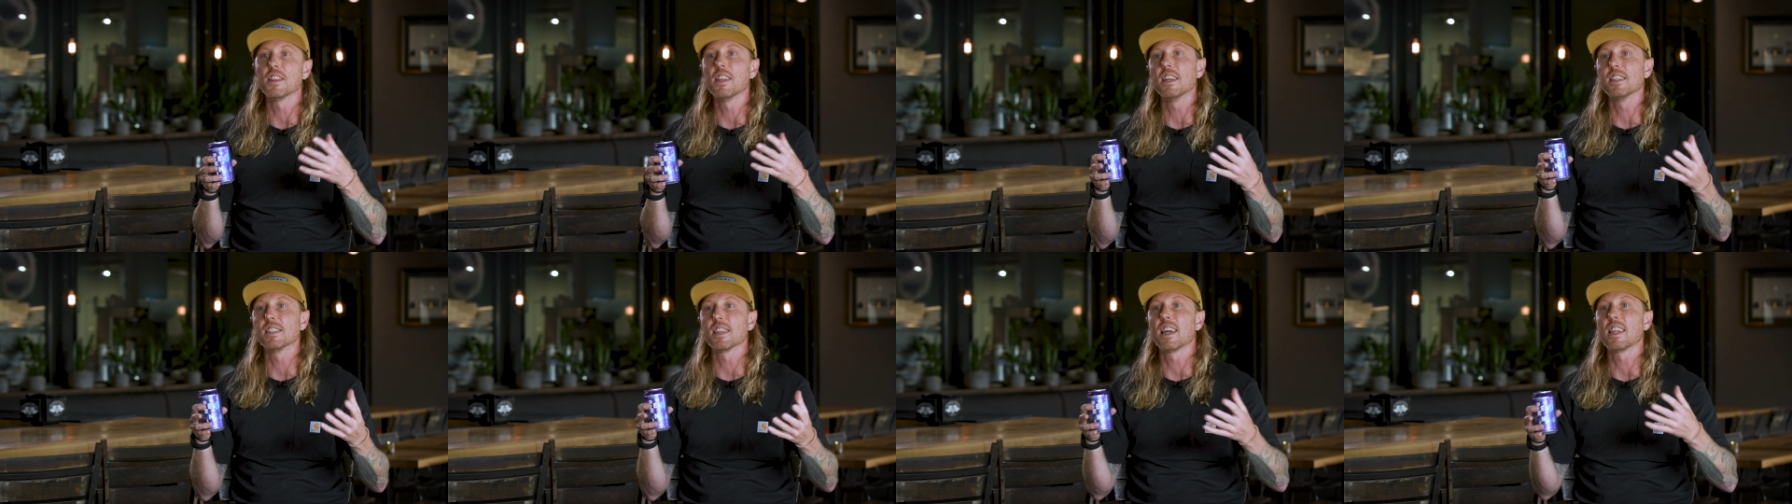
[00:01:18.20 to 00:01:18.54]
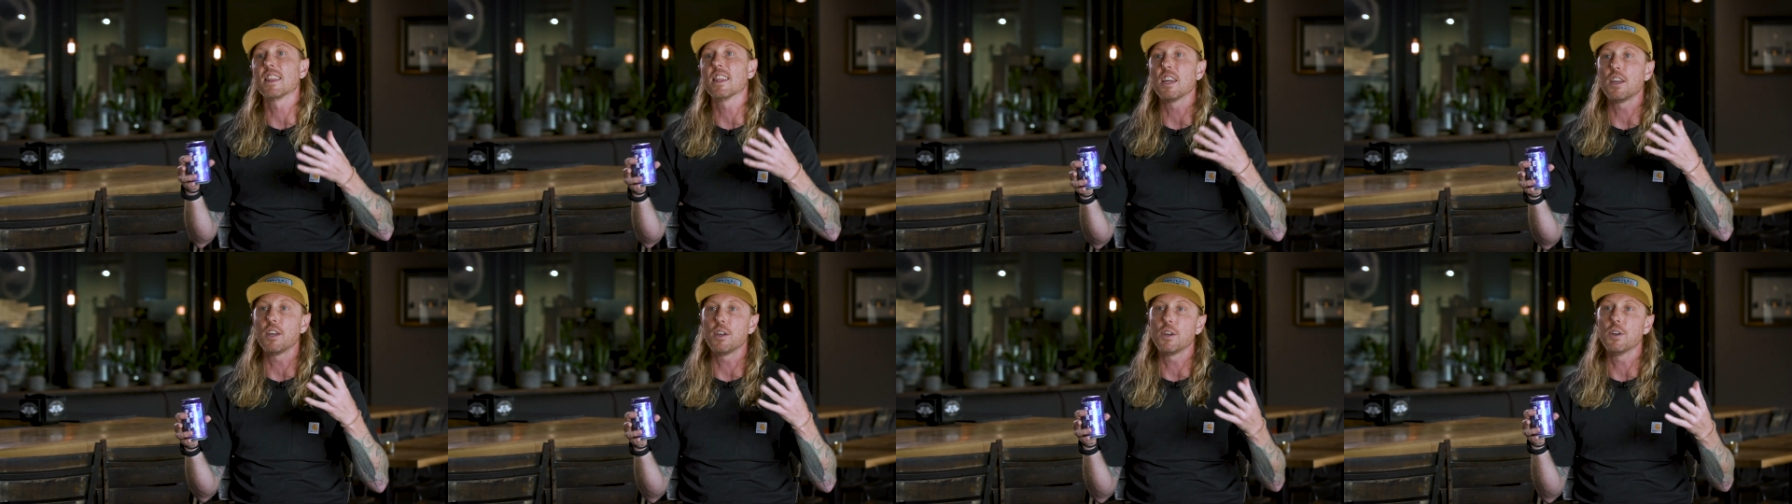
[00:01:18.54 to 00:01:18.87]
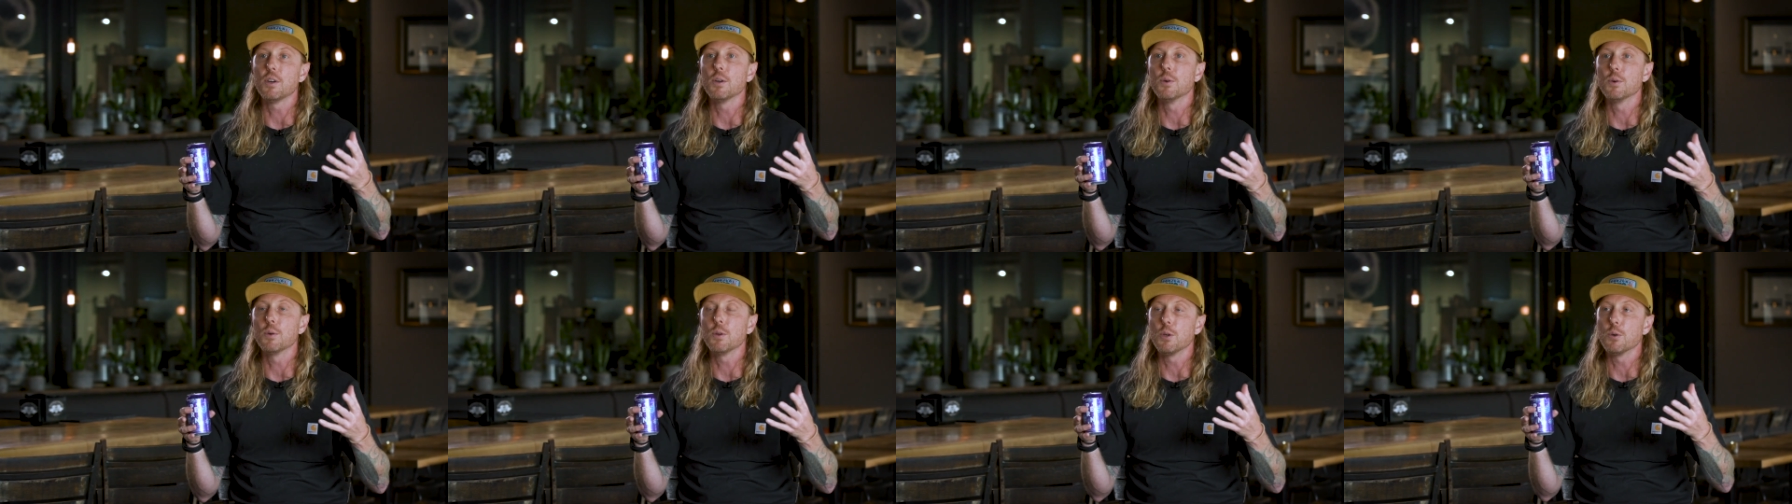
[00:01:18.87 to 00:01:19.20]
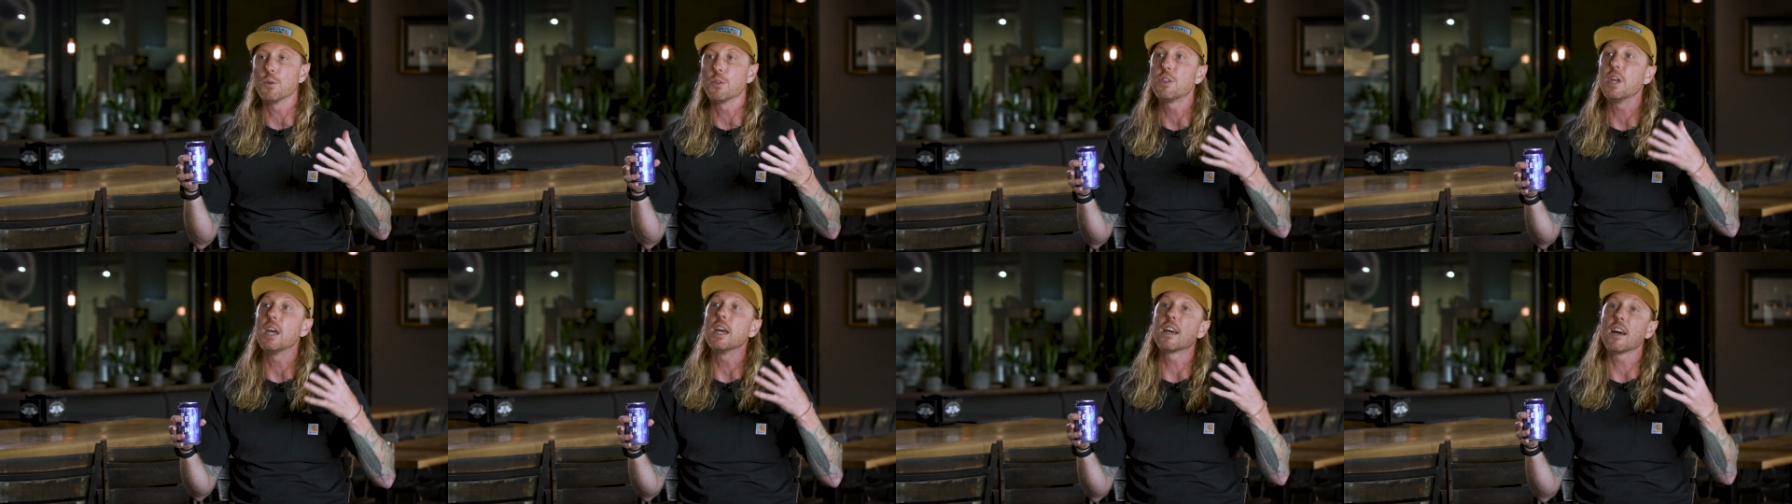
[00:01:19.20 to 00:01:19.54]
and things like that you,
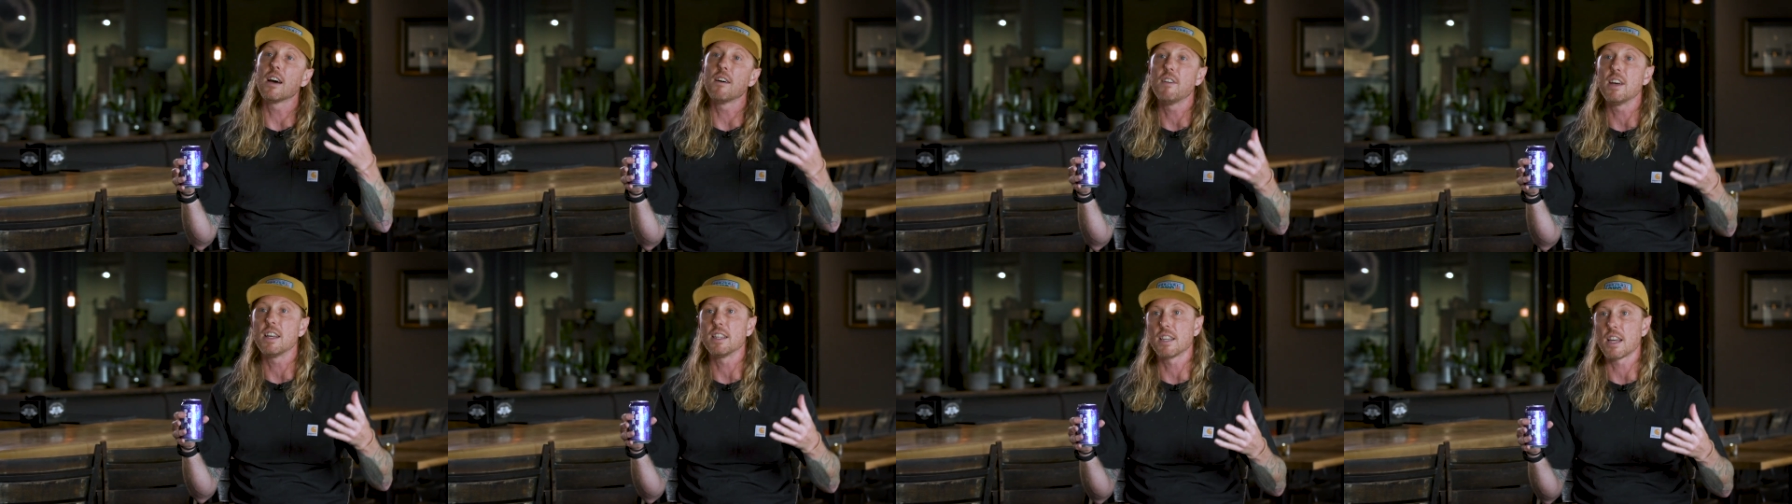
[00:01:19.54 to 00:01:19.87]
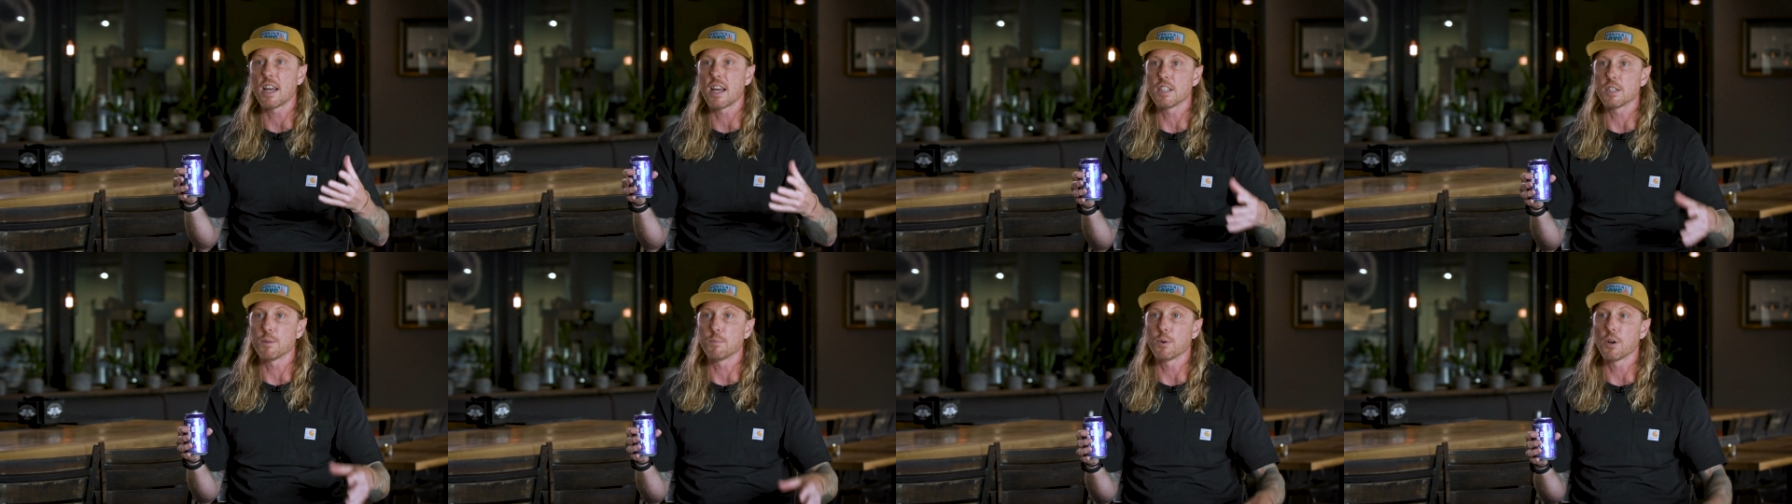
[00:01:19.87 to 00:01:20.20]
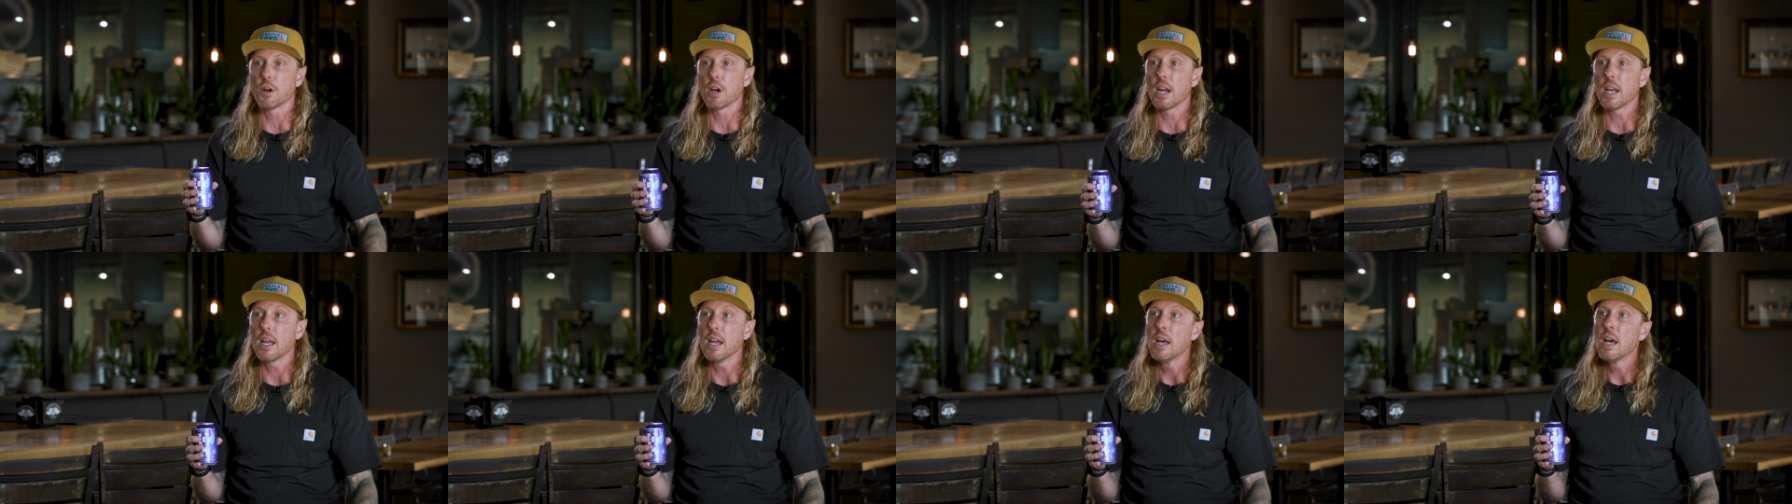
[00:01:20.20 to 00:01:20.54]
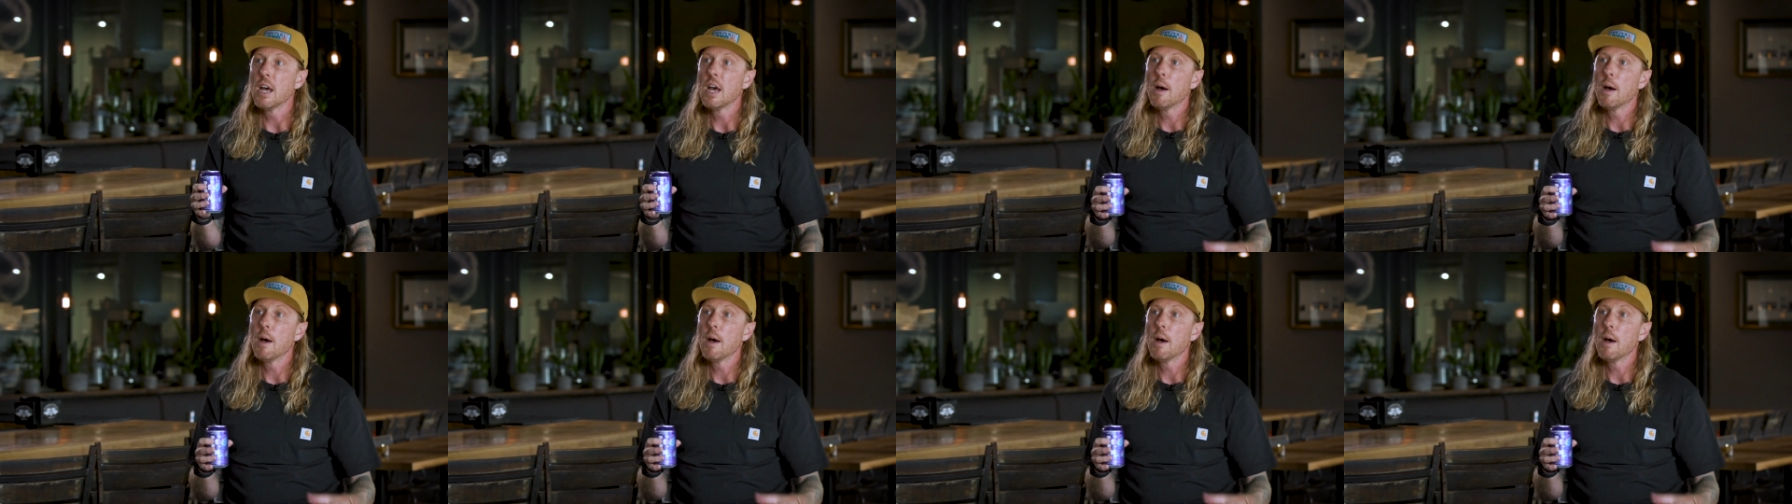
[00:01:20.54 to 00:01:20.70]
you think of as, as a brewery,